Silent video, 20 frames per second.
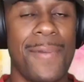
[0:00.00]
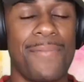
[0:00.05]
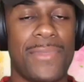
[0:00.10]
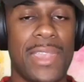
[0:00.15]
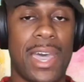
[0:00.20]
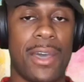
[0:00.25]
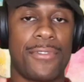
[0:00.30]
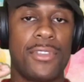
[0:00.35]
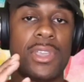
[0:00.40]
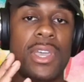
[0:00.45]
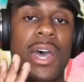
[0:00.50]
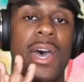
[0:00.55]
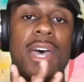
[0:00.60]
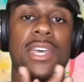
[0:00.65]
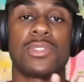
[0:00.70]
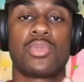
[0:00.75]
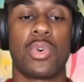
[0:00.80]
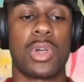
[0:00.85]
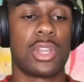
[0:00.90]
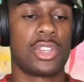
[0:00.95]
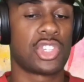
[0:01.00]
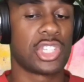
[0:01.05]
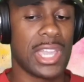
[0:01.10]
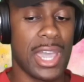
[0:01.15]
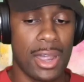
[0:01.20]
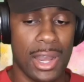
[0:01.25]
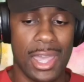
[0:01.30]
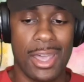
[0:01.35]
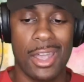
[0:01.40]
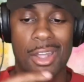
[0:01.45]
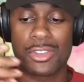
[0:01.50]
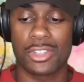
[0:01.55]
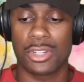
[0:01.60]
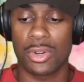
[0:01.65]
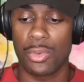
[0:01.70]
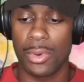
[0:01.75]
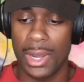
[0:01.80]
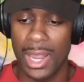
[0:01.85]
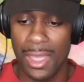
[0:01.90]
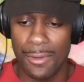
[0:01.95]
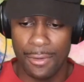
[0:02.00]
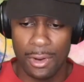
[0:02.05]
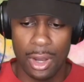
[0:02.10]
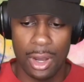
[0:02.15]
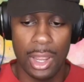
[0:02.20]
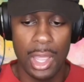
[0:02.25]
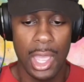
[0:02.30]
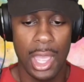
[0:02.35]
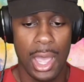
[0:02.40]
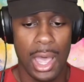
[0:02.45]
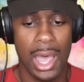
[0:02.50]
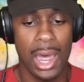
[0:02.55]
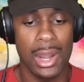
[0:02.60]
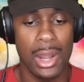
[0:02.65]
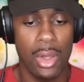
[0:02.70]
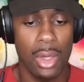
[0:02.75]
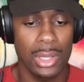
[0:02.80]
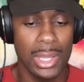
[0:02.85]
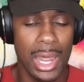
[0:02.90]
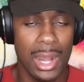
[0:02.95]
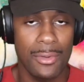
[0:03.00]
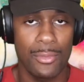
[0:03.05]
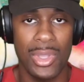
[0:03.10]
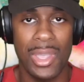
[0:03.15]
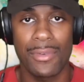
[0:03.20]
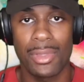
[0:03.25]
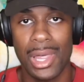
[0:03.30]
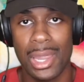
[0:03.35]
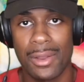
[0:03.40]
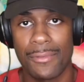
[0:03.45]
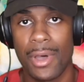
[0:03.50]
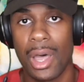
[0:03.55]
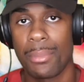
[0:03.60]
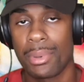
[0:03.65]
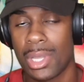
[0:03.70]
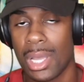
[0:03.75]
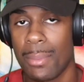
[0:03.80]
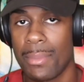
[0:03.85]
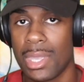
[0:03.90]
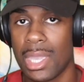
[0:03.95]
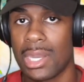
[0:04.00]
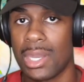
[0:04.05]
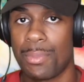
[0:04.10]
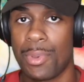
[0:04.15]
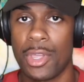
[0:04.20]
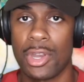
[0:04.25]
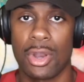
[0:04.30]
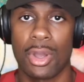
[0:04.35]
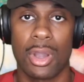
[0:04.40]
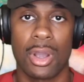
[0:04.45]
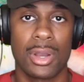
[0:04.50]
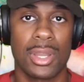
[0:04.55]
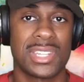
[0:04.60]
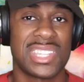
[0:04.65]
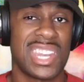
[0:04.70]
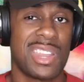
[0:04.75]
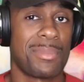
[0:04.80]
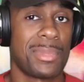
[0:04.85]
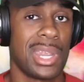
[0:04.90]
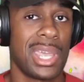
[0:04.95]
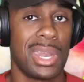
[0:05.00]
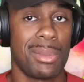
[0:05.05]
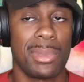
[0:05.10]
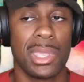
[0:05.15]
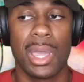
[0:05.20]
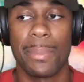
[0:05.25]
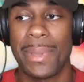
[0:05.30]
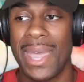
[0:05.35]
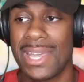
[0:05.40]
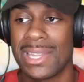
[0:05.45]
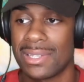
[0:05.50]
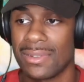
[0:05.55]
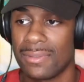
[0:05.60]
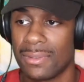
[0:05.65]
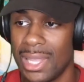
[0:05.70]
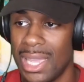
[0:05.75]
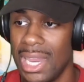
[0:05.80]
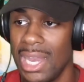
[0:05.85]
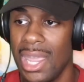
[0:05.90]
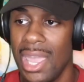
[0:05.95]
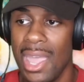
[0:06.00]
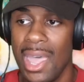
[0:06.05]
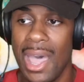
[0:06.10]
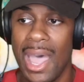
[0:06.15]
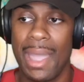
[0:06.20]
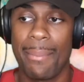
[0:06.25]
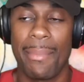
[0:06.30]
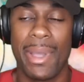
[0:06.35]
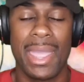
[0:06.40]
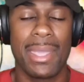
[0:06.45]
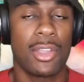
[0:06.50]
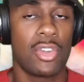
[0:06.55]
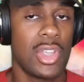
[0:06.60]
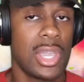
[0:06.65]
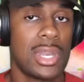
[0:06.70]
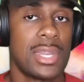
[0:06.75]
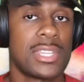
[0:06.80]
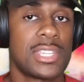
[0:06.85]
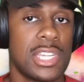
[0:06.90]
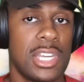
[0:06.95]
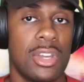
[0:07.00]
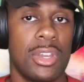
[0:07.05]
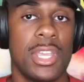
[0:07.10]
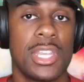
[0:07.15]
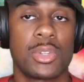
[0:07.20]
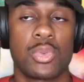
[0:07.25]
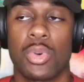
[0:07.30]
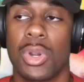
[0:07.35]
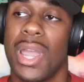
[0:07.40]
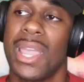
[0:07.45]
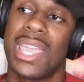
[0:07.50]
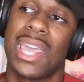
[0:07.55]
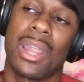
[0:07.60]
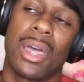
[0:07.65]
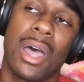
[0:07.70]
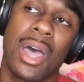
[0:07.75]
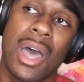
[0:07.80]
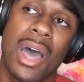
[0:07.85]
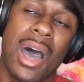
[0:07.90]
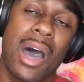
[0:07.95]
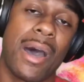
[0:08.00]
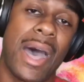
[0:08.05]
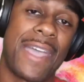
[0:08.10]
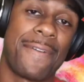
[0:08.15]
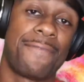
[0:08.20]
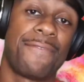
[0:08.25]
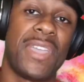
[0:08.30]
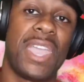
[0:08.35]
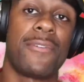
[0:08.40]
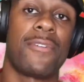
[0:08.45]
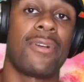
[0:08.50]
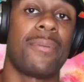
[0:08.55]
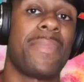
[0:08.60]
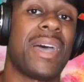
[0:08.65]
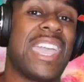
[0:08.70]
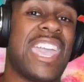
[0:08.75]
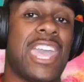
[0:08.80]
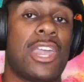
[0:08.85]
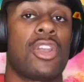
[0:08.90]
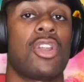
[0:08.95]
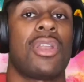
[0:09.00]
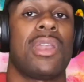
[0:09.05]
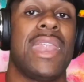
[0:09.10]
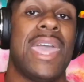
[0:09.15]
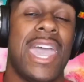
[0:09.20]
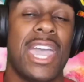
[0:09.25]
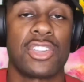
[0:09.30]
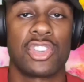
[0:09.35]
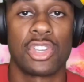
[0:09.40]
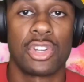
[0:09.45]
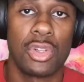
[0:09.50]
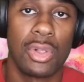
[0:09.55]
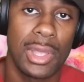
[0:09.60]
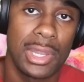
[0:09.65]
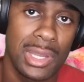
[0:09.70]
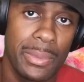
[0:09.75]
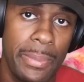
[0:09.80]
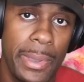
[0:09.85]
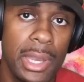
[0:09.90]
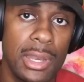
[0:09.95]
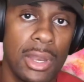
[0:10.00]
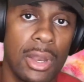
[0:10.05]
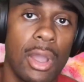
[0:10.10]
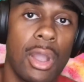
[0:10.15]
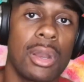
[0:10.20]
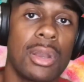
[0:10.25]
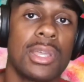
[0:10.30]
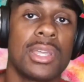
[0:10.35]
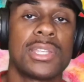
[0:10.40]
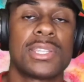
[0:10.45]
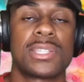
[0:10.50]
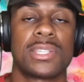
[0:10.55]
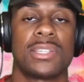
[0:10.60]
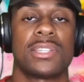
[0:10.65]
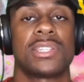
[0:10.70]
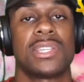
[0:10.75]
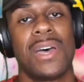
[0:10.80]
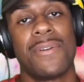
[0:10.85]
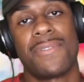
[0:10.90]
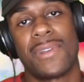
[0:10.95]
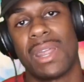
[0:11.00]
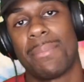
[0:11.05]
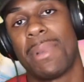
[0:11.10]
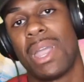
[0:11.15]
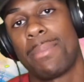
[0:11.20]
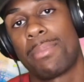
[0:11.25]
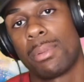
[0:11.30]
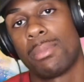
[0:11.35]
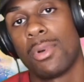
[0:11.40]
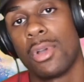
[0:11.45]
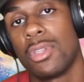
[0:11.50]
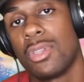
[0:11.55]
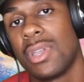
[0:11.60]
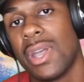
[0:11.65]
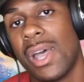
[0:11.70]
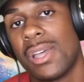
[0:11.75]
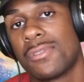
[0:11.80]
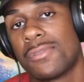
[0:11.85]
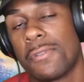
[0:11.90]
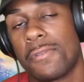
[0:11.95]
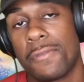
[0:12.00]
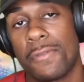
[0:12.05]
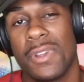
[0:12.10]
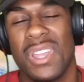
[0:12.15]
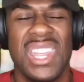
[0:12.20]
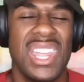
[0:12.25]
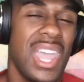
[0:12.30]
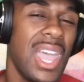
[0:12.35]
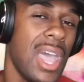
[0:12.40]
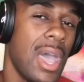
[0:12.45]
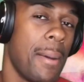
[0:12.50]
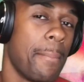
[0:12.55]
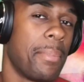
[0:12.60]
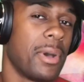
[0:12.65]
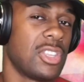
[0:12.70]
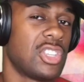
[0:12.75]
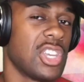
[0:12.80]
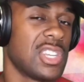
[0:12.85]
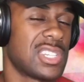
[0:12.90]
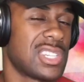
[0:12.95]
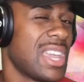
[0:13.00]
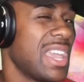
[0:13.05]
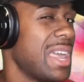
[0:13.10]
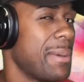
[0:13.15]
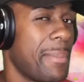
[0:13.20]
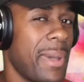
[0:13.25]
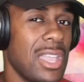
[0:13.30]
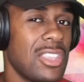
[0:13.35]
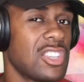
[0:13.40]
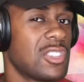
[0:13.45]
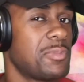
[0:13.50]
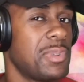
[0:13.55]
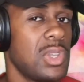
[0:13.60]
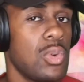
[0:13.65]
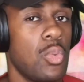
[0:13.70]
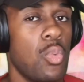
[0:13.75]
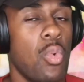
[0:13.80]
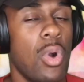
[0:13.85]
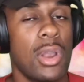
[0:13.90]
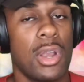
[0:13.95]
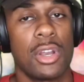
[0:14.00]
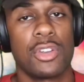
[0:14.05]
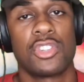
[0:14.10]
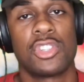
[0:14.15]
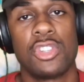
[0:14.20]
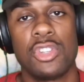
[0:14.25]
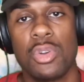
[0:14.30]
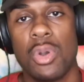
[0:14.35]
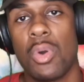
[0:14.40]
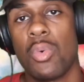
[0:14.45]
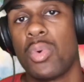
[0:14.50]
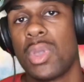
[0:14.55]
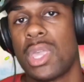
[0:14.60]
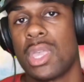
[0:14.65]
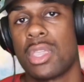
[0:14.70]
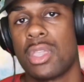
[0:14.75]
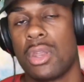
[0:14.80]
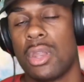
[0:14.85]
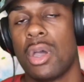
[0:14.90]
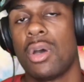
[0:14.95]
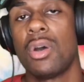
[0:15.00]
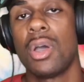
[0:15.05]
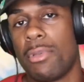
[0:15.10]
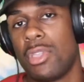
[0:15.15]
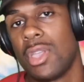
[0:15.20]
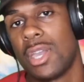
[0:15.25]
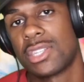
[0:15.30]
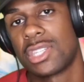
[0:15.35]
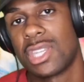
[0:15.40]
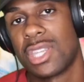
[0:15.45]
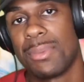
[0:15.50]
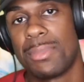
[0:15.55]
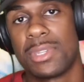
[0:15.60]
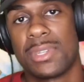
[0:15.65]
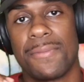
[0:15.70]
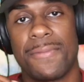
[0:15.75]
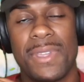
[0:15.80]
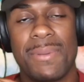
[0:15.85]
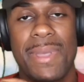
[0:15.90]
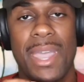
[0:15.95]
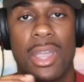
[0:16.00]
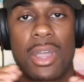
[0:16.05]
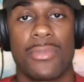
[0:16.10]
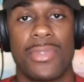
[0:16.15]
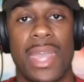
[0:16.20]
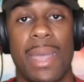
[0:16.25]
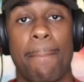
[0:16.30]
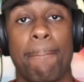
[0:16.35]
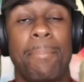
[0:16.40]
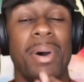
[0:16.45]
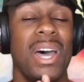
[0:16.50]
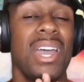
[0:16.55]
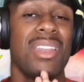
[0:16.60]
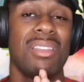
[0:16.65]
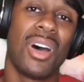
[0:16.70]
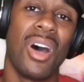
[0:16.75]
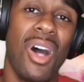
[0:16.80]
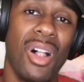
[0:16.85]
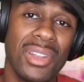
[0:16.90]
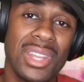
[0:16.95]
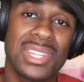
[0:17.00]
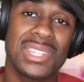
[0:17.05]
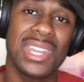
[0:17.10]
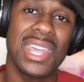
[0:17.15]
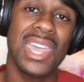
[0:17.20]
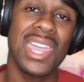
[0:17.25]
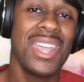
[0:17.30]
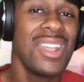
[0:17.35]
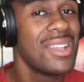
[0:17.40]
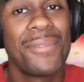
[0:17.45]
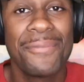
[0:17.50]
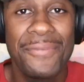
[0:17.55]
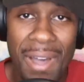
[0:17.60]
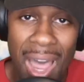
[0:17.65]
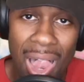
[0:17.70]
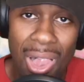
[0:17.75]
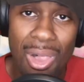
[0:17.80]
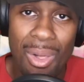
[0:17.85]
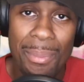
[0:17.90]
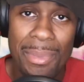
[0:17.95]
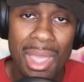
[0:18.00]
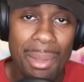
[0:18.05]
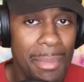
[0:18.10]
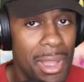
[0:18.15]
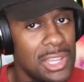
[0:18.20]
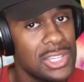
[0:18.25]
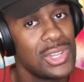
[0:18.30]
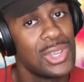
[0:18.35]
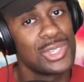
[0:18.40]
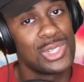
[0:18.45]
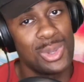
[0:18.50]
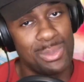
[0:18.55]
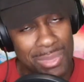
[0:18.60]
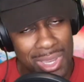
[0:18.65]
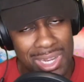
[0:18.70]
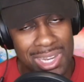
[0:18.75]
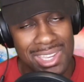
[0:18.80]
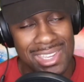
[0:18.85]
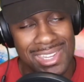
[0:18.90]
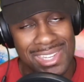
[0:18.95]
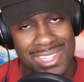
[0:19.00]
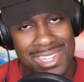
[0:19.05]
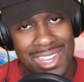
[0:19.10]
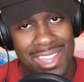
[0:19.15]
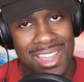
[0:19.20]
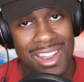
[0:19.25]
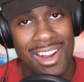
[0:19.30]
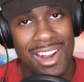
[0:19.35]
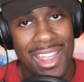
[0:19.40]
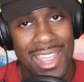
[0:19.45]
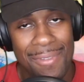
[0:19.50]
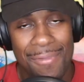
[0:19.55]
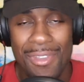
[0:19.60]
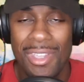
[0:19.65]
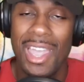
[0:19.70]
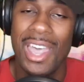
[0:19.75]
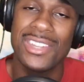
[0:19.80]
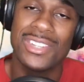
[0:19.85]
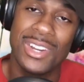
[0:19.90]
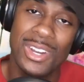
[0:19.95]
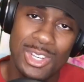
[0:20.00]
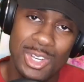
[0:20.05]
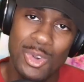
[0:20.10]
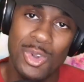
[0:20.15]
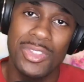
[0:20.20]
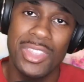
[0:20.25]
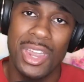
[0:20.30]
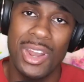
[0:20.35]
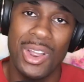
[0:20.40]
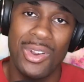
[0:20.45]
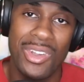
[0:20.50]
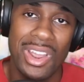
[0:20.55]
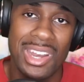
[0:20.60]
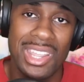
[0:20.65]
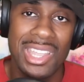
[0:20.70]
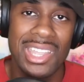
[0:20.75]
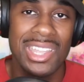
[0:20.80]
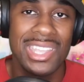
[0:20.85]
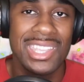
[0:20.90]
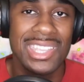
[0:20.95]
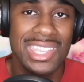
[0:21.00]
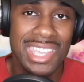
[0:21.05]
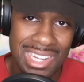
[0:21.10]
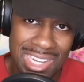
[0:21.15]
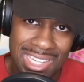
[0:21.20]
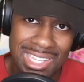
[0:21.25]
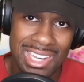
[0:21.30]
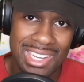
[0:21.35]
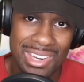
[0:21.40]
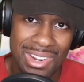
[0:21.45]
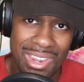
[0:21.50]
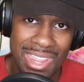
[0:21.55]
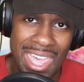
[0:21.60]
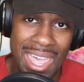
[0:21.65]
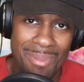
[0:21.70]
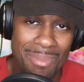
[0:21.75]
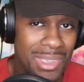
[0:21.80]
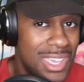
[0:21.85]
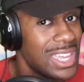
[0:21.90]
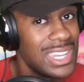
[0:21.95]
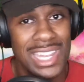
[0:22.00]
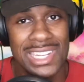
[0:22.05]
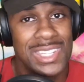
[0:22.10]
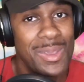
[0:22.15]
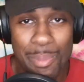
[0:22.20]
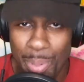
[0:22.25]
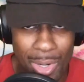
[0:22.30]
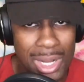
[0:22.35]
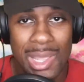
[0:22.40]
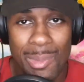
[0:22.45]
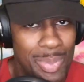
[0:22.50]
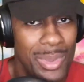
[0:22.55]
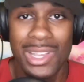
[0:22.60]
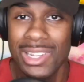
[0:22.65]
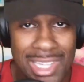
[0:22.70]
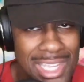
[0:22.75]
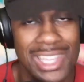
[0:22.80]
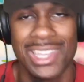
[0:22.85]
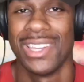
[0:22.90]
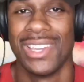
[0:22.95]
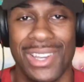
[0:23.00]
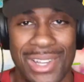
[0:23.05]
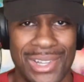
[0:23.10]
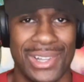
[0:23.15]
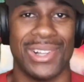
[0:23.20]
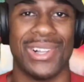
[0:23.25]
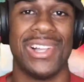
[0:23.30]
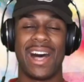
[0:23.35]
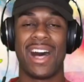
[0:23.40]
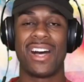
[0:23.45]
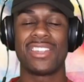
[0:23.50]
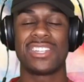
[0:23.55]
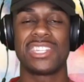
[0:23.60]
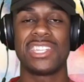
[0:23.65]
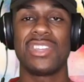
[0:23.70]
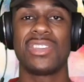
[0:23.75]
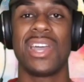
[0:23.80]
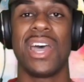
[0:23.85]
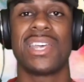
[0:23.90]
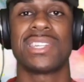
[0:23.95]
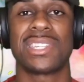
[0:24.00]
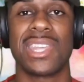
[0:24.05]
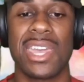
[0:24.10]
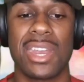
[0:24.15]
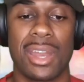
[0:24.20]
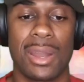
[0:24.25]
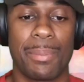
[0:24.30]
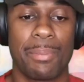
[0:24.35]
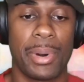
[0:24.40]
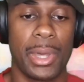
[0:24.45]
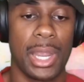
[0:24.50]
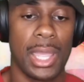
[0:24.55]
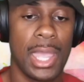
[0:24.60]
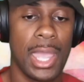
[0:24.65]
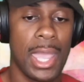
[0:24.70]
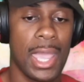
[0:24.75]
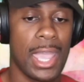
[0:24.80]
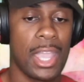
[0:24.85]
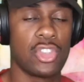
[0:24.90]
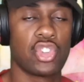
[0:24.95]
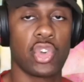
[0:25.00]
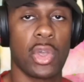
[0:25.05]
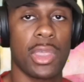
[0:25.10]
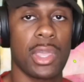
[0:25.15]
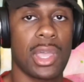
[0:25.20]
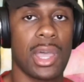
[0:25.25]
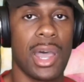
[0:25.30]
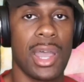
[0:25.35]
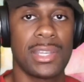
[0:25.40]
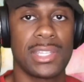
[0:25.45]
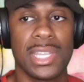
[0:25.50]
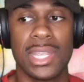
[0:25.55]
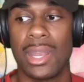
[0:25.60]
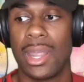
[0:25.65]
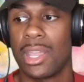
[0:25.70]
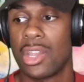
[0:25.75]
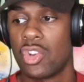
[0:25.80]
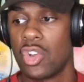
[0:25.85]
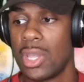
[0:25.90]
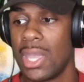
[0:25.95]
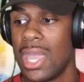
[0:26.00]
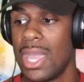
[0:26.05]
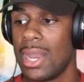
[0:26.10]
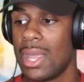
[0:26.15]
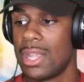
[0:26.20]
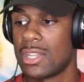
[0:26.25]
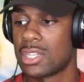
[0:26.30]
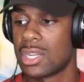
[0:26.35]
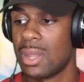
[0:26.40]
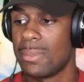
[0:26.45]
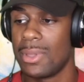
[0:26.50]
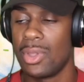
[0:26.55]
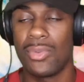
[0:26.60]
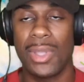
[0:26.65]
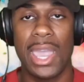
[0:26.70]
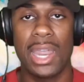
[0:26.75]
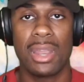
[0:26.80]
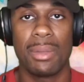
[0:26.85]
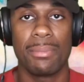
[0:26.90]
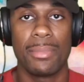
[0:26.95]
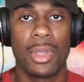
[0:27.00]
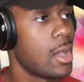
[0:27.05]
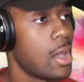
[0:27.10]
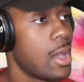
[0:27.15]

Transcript: Now, if you guys want shout outs or whatever, I don't know, we have a lot of upcoming independent artists that have been hitting me up as of late. I might create a series where I favor my international independent artists and stuff, and I might promote you guys for free, but just, it might just be one or two a week, you know? I mean, you guys can give me some feedback on that. But all to say, follow me on my social medias, all right? If you guys aren't doing that already, you need to do that, because that's a pretty big deal. I'll see you guys later, but enjoy the content I create. It's gonna be random.